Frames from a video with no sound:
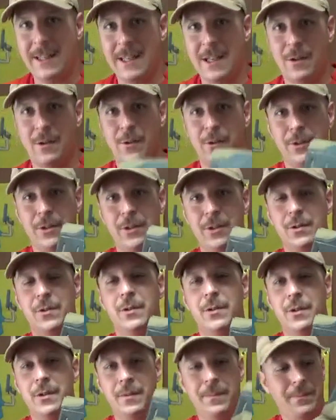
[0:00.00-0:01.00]
the old
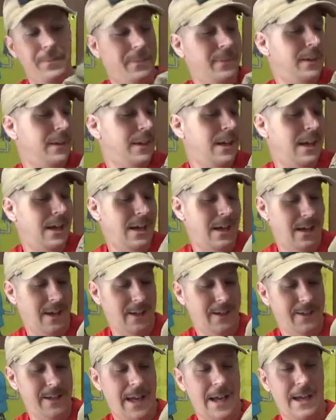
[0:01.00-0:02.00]
school
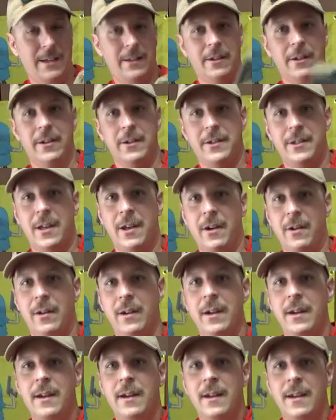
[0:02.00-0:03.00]
dangler, so
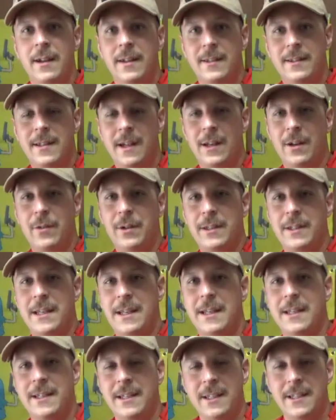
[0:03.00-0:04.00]
it's not always the
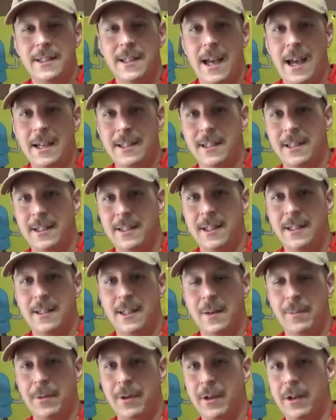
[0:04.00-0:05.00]
easiest to access the
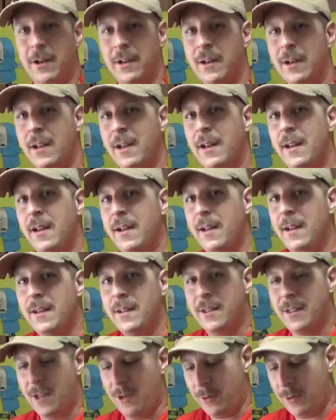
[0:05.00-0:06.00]
zipper.
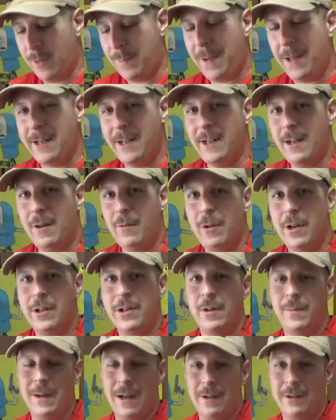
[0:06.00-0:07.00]
So depending on
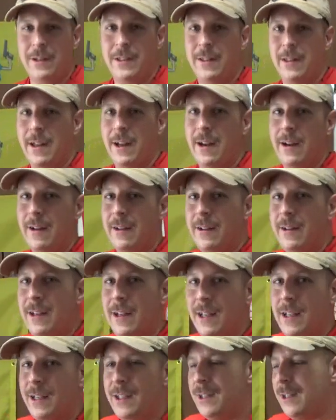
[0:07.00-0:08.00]
what you're mounting there
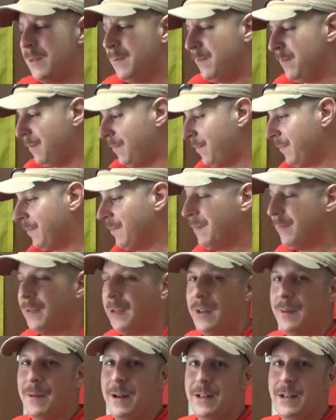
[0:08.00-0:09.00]
is
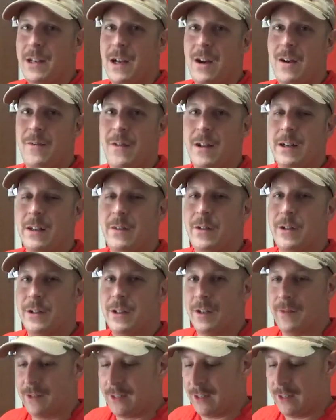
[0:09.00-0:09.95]
pretty much how effective your stuff's